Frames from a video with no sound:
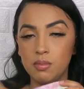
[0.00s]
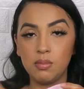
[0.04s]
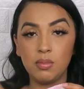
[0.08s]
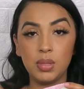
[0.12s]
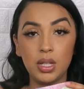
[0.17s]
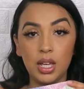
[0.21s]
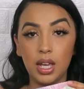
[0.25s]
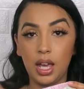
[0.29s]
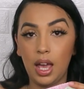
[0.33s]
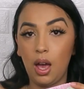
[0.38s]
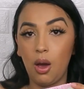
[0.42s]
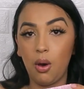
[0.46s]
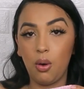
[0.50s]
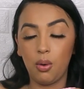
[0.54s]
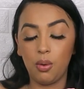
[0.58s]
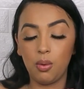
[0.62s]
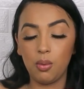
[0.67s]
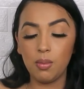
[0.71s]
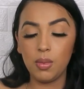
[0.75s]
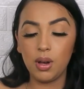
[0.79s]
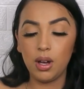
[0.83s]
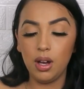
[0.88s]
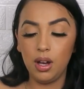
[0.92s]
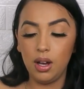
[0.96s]
being at
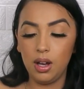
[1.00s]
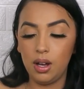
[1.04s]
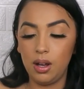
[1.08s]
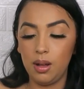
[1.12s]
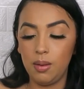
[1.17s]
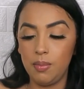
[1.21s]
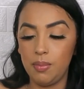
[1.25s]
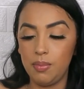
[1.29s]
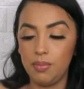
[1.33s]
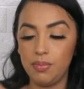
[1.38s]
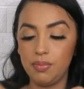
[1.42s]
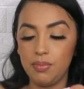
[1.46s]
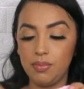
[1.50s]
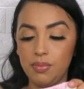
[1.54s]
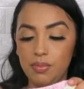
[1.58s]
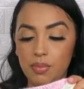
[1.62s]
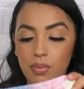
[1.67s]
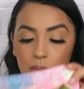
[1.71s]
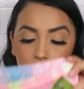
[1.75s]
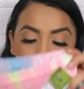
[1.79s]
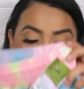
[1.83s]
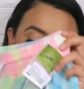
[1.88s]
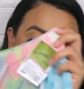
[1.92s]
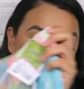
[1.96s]
home. Um,
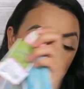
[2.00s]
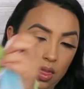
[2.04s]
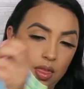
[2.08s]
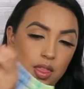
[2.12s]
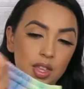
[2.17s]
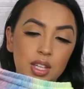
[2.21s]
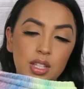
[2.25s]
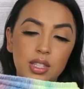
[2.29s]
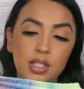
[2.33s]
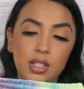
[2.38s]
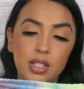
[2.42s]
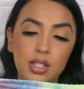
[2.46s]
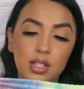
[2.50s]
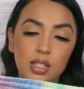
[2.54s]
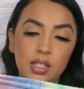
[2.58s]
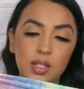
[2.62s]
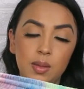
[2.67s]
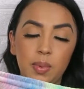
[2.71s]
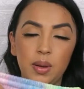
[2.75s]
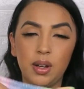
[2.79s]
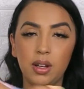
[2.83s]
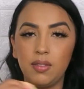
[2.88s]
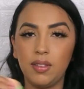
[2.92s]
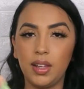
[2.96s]
this is
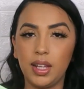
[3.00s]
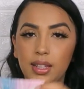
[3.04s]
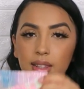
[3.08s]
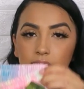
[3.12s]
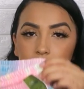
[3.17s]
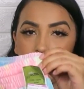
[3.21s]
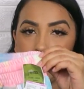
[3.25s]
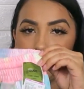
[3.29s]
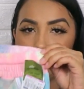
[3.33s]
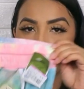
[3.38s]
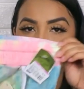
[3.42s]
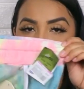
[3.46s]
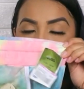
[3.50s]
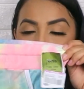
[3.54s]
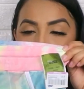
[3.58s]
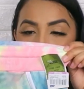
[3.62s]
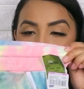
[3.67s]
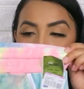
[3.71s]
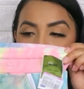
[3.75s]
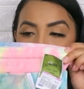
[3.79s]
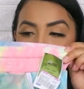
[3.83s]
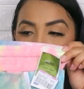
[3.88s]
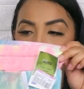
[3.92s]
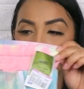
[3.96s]
a pair of like loungewear
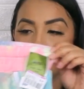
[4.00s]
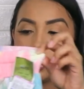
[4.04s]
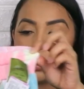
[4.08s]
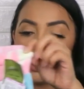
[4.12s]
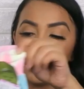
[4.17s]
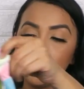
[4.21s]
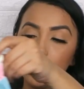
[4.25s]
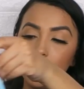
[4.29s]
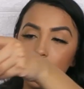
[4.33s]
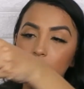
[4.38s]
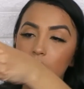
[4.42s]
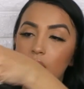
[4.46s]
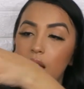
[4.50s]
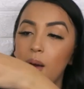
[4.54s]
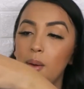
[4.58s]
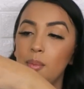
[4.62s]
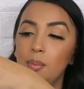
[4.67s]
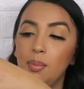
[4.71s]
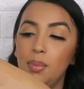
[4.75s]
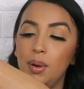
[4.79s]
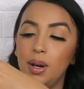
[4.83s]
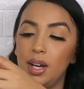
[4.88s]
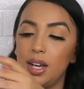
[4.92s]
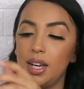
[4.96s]
shorts,
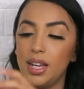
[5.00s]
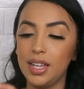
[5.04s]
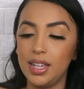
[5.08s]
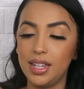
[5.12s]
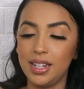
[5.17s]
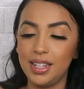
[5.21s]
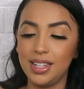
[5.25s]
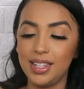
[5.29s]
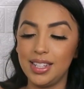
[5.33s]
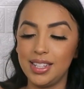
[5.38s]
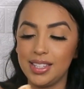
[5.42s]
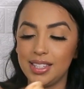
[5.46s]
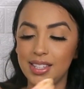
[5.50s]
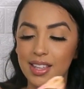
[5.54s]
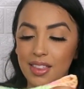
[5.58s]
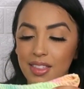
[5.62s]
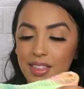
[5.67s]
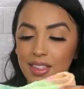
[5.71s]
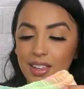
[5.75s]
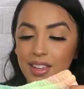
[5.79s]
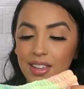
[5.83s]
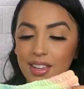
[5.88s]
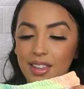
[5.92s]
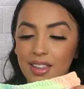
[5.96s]
but it
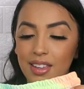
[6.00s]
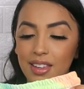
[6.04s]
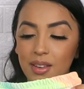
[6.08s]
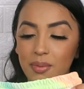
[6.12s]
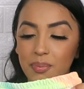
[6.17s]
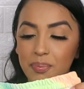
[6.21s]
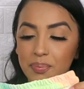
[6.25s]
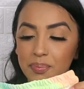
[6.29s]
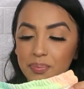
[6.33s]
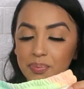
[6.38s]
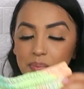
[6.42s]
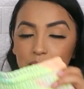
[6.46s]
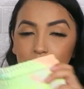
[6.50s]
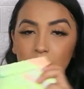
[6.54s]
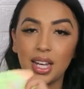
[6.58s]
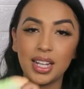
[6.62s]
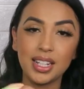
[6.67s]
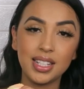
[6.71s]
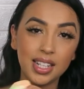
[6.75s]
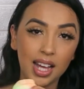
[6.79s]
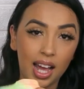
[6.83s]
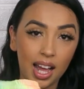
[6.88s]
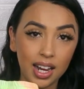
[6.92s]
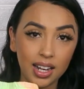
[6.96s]
is the
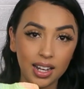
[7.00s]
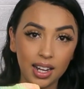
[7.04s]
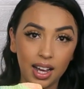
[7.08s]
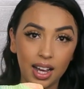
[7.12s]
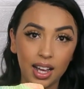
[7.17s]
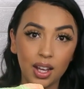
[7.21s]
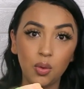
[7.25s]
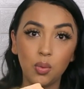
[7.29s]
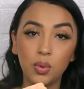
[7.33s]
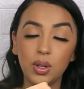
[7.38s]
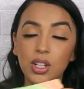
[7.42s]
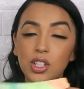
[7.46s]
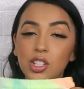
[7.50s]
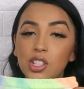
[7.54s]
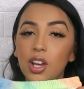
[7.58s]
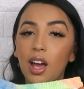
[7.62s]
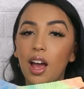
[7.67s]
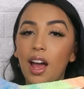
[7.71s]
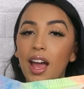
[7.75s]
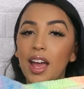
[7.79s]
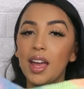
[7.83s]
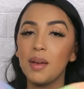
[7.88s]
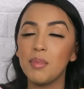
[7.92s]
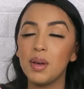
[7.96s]
tie-dye, which
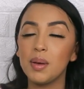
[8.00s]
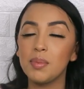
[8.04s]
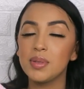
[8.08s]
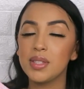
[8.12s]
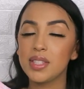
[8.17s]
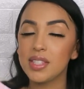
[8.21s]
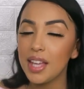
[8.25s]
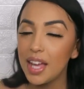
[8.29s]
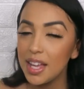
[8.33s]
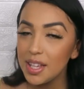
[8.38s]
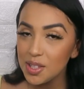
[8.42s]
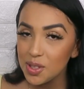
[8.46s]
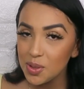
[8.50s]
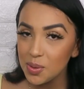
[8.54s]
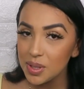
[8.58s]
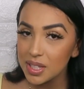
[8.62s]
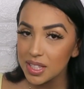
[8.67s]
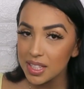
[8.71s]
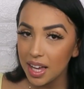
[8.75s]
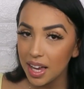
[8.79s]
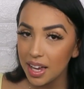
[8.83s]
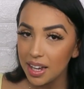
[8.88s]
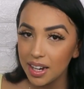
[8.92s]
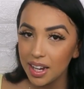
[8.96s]
I'm obsessed
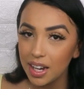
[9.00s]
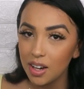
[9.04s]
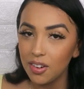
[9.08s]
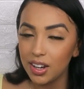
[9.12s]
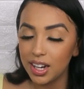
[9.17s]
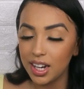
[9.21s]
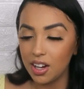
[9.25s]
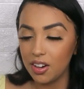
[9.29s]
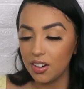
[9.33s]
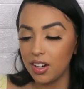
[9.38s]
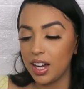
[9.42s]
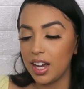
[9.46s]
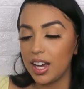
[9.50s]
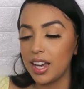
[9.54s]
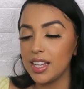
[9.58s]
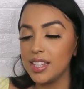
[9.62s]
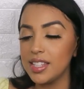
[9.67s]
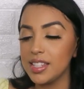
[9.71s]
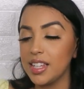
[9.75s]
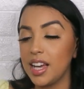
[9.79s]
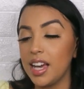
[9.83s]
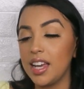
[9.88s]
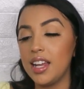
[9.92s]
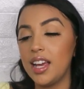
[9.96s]
with tie-dye right now,
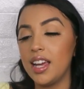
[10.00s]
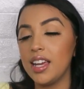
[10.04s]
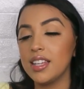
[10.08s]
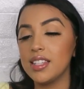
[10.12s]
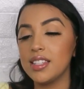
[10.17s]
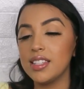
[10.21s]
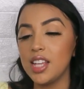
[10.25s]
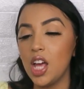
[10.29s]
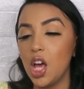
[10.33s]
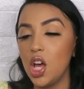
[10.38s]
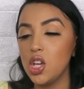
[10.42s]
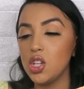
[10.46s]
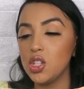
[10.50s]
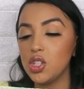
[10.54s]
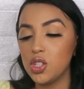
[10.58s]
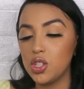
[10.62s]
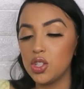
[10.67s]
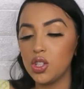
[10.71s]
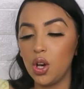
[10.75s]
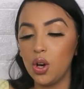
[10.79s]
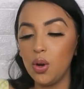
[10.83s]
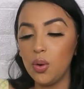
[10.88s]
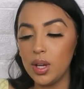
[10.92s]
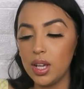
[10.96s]
guys. Tie-dye is
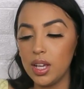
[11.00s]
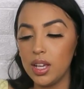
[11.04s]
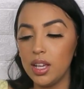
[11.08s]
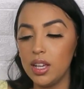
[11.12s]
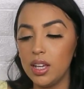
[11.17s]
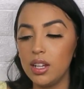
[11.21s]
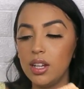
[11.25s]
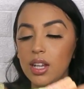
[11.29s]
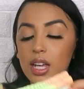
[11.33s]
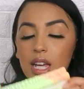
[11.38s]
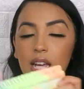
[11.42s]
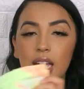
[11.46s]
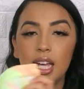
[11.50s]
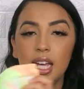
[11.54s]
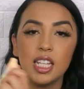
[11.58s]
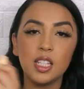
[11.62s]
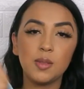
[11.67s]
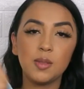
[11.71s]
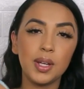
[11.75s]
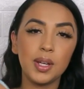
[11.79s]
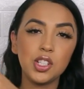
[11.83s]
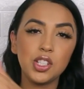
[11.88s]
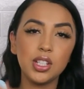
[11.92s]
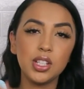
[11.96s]
so in,
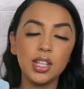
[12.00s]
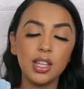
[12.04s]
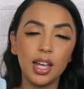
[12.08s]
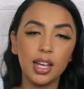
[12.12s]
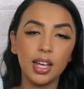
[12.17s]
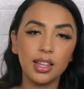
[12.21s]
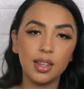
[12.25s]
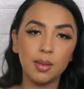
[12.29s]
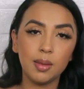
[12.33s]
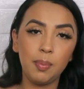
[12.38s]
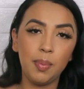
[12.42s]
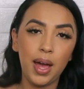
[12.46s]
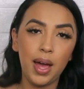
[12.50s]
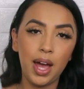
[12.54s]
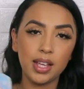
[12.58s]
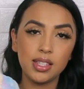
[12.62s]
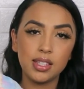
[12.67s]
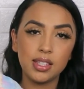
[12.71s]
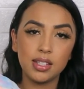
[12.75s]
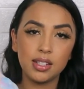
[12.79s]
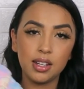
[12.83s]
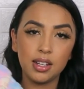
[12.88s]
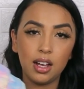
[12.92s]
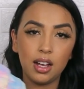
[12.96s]
especially like the
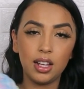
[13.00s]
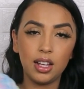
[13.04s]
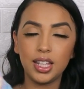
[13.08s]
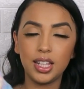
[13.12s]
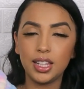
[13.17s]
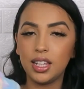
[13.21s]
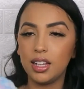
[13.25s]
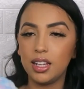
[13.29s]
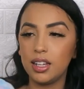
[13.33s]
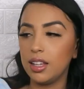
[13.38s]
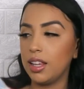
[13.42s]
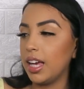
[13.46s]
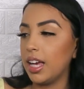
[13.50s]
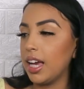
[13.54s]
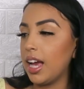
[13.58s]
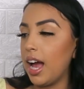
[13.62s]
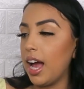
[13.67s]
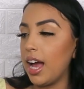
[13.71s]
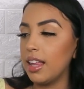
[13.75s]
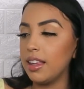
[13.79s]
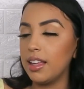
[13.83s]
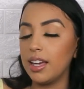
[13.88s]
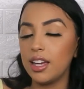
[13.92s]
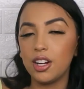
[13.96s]
pastel and the like
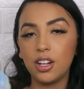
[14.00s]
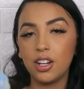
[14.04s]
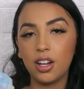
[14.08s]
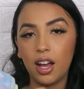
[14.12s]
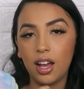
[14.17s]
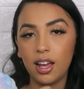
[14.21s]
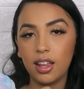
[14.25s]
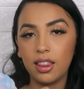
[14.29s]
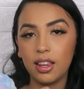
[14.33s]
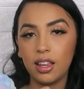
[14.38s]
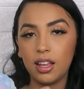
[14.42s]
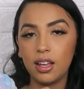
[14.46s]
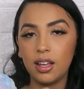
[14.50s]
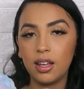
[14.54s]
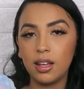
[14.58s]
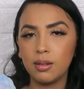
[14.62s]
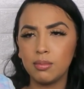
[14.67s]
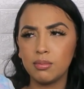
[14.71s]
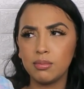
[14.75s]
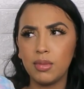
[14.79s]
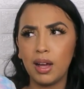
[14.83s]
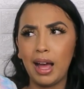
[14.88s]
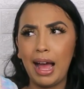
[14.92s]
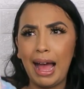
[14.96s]
highlighter, hi
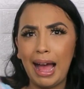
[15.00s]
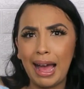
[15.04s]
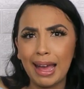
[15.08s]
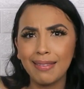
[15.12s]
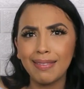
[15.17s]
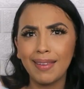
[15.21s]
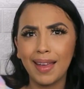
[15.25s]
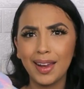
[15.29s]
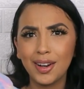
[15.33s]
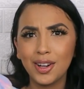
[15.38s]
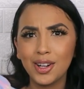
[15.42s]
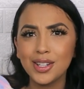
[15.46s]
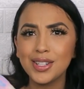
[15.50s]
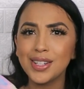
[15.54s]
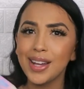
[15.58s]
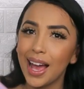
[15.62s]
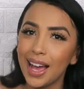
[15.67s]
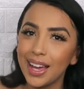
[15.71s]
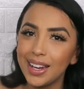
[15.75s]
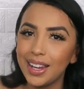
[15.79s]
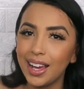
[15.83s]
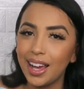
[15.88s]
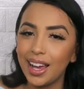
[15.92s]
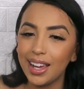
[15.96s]
um, highlighter
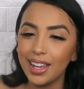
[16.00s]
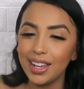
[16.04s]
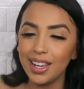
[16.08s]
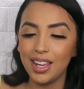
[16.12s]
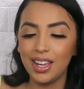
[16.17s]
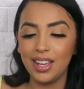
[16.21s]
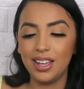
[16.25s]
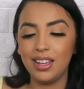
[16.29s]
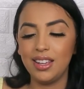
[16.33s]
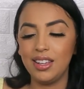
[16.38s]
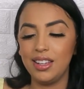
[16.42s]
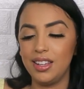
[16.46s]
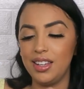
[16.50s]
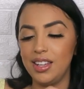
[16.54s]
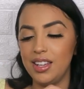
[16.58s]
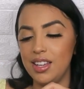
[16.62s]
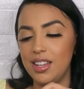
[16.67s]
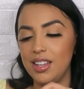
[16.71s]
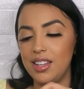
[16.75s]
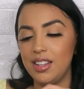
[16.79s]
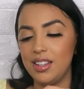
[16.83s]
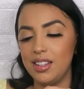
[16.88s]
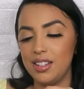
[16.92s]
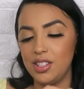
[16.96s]
tie-dye.
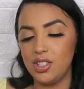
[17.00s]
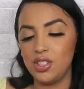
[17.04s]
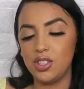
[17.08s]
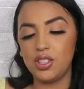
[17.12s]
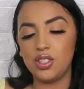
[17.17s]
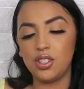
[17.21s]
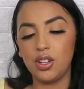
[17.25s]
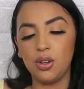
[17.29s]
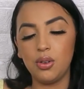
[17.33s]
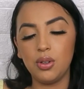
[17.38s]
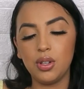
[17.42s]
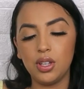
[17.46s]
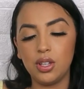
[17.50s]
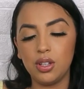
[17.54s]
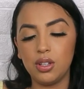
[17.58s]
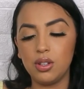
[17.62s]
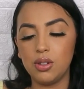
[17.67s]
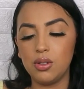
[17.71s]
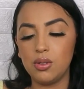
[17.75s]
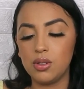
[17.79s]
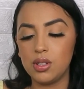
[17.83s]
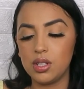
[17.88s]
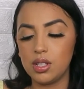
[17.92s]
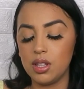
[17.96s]
So
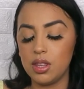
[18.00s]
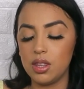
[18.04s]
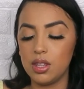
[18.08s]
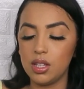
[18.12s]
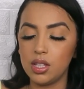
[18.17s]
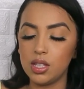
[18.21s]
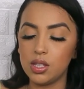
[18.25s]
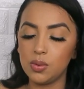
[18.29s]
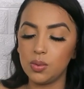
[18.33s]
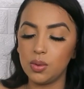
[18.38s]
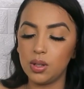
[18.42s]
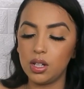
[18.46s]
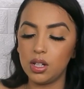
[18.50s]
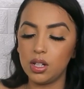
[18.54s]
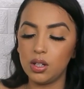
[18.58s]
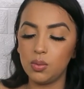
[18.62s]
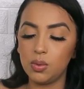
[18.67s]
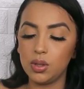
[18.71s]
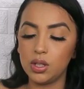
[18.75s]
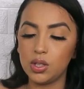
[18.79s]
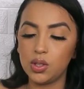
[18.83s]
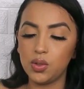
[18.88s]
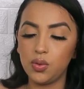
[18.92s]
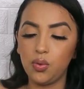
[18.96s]
cute. This one
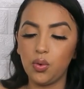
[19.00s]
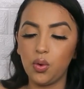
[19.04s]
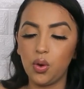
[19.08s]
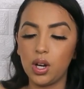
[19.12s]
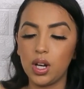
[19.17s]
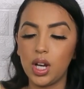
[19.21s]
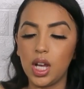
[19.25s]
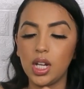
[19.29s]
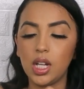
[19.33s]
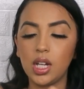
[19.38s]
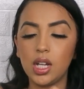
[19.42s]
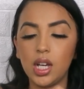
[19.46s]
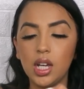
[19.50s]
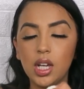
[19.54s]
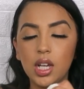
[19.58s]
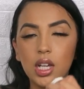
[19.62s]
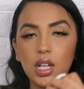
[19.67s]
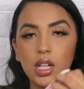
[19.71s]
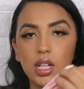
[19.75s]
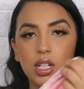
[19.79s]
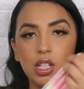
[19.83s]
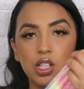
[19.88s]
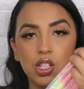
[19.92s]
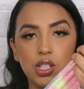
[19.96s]
was four
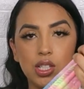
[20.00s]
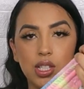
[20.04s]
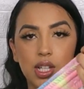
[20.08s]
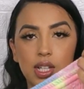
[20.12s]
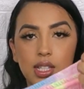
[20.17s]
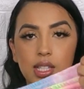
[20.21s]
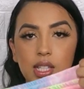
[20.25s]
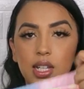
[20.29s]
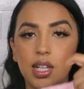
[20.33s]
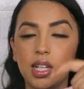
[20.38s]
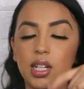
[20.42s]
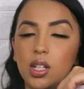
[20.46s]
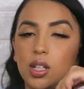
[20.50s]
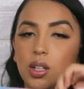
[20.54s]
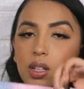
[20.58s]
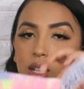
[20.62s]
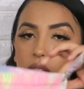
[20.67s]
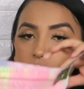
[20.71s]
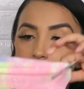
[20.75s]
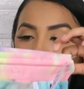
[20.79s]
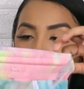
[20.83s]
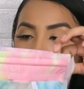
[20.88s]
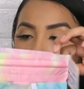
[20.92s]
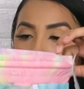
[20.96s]
ninety-nine and it just has like an
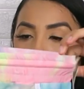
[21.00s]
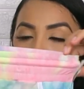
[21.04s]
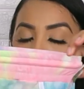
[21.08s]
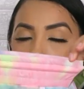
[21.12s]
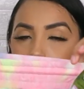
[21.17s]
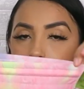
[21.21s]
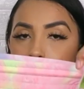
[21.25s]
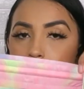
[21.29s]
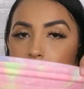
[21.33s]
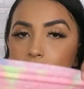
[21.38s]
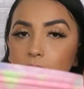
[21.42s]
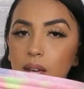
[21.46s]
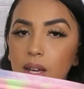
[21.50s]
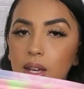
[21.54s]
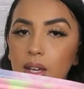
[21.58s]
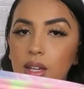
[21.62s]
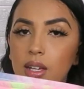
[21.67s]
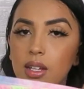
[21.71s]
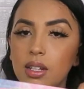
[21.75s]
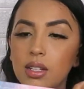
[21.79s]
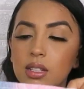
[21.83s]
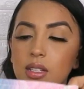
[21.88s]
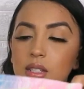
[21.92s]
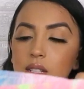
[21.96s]
elastic
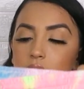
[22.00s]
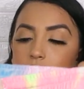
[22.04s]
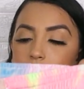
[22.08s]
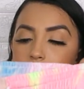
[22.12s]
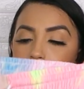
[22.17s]
band